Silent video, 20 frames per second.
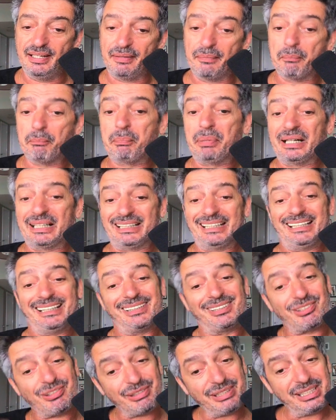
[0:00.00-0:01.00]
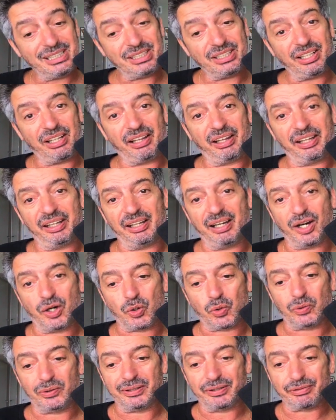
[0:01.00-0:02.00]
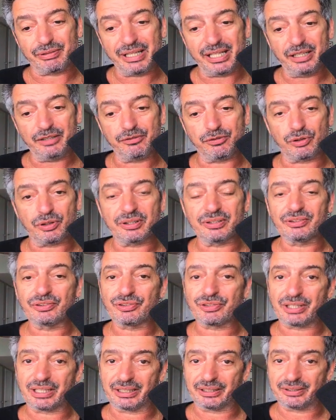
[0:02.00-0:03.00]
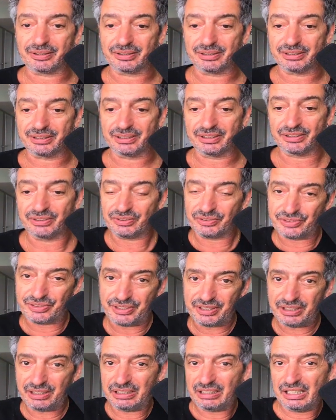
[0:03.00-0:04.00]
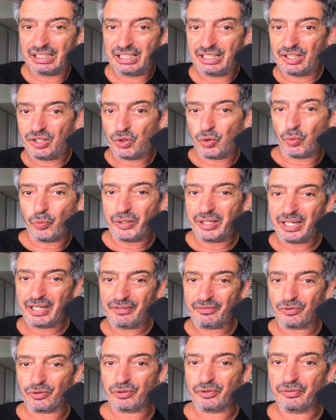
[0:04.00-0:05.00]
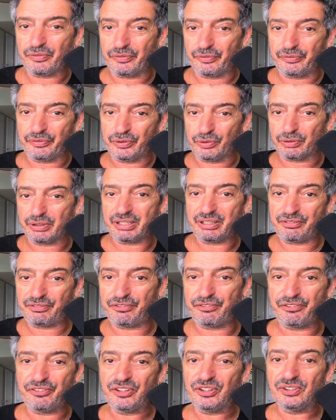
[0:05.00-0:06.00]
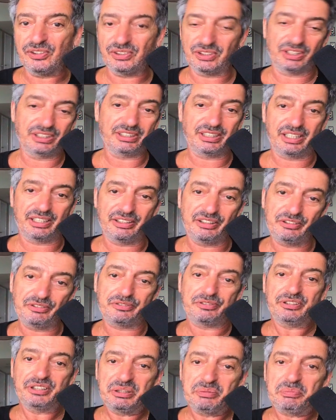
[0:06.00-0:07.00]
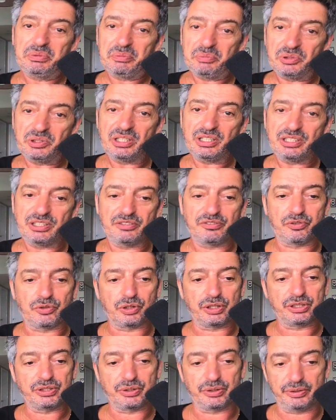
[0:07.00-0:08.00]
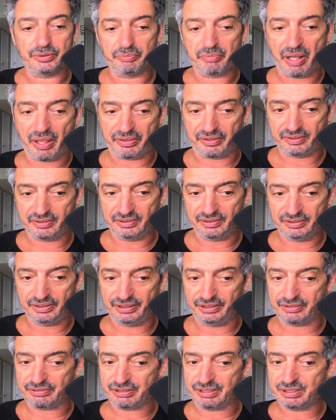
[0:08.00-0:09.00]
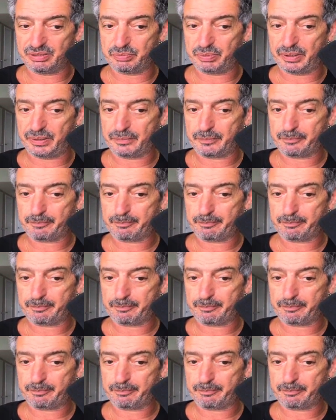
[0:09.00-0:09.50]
but increase the hourly rate for contractors. So see, we already feel that there are different implementations for a certain method, increase pay.